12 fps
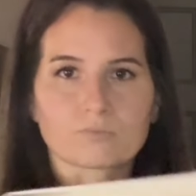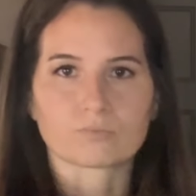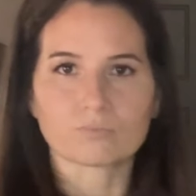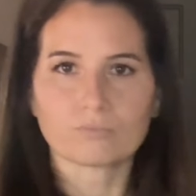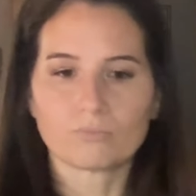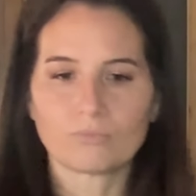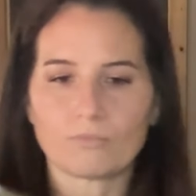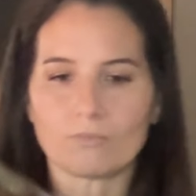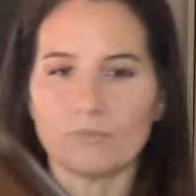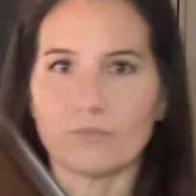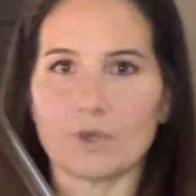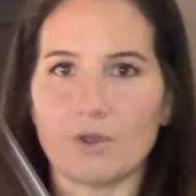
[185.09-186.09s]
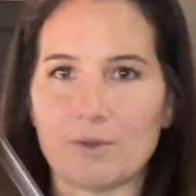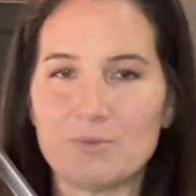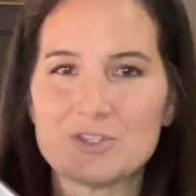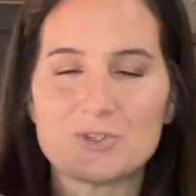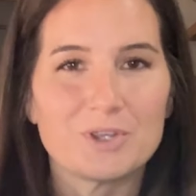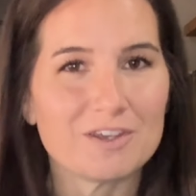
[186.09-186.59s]
All right,
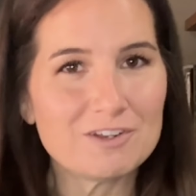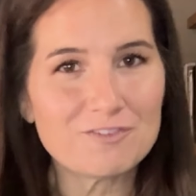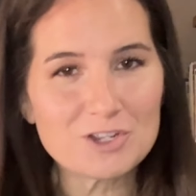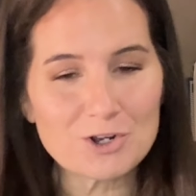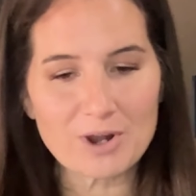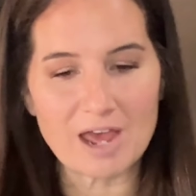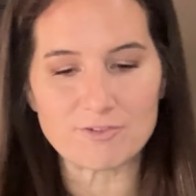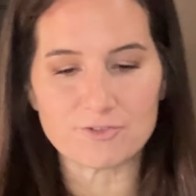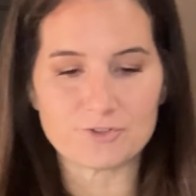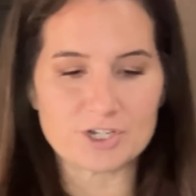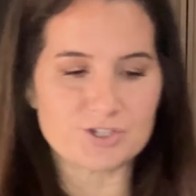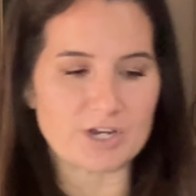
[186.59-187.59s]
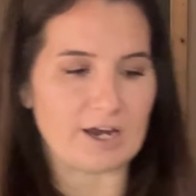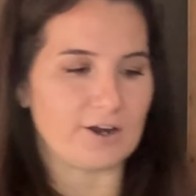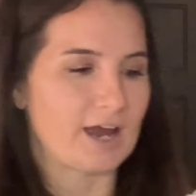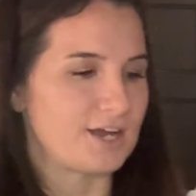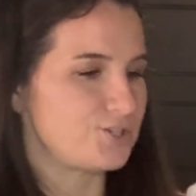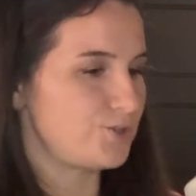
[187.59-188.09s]
so even if you don't have a freeze dryer,
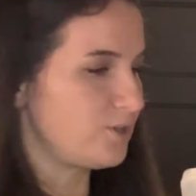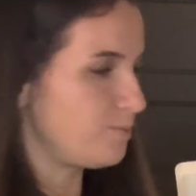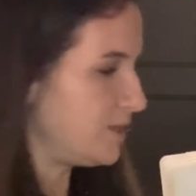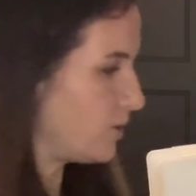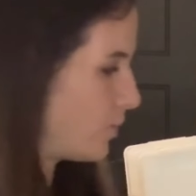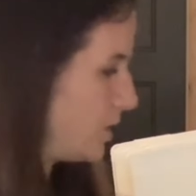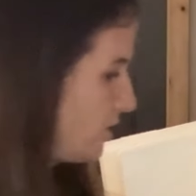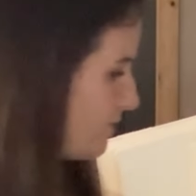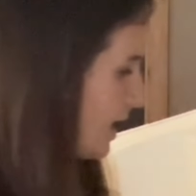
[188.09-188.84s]
guys, you could be the winner of